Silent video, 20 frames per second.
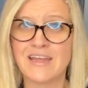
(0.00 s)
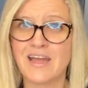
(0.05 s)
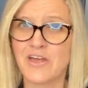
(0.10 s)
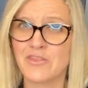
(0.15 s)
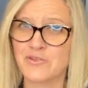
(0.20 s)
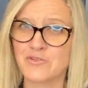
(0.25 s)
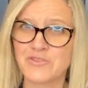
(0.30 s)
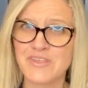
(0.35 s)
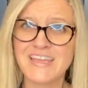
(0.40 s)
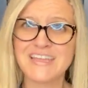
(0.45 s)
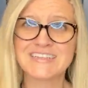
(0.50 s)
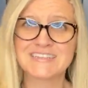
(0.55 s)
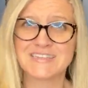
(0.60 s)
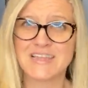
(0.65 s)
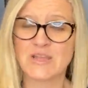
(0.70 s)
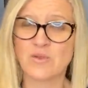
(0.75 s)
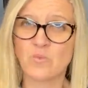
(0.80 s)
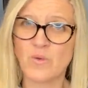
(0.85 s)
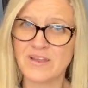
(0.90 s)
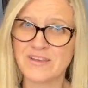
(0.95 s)
other things
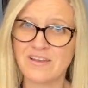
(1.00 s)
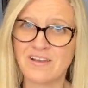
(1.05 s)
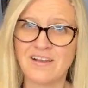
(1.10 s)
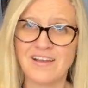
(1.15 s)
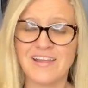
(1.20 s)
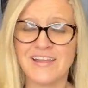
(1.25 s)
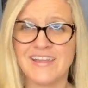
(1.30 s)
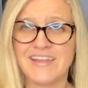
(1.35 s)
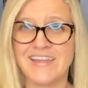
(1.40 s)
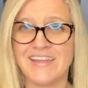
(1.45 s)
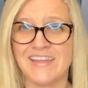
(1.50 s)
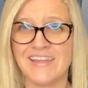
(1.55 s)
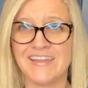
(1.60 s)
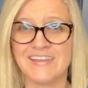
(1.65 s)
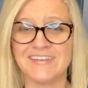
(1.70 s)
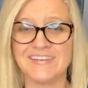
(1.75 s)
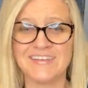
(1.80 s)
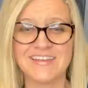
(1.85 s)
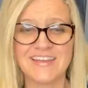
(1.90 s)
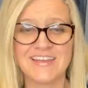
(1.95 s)
like Whatnot
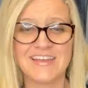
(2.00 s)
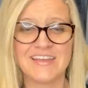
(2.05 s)
and,